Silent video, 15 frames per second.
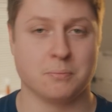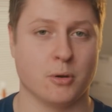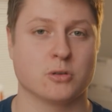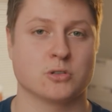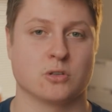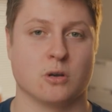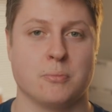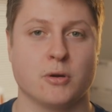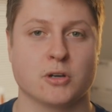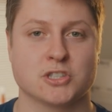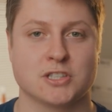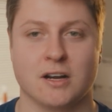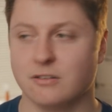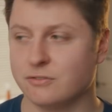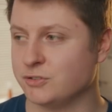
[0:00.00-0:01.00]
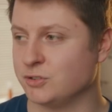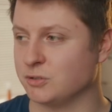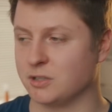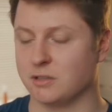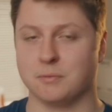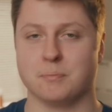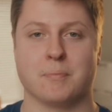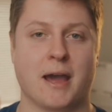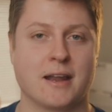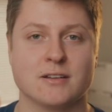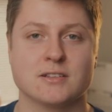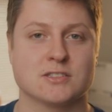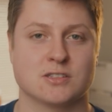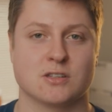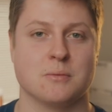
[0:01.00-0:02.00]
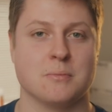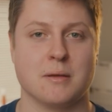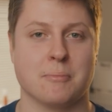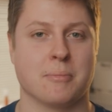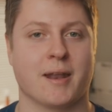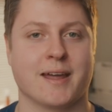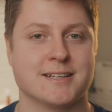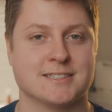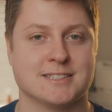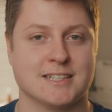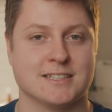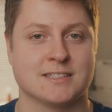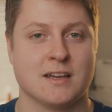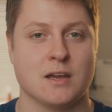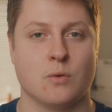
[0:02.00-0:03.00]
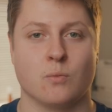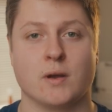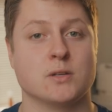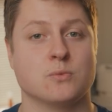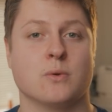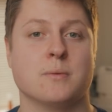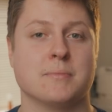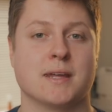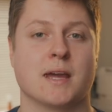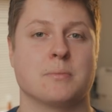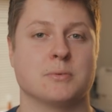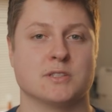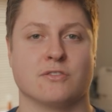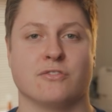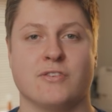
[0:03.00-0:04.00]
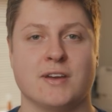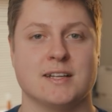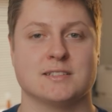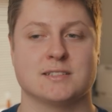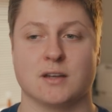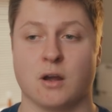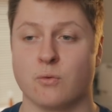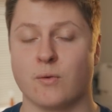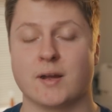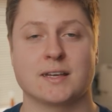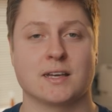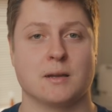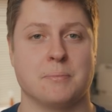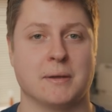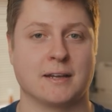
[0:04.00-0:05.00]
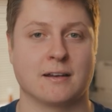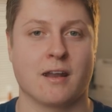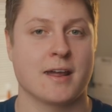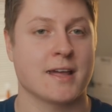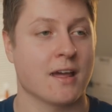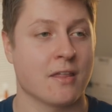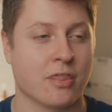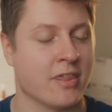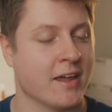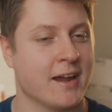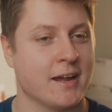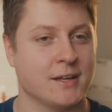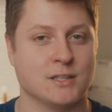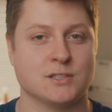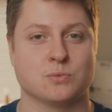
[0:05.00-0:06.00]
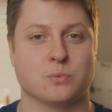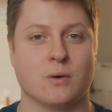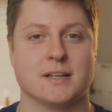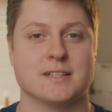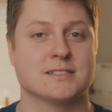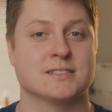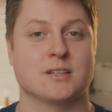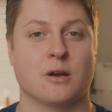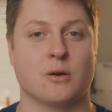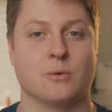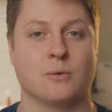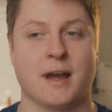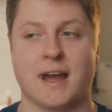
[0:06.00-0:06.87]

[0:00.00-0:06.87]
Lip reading: books on a bookshelf, you can balance them in places where you wouldn't be able to fit a regular big light. That is what is so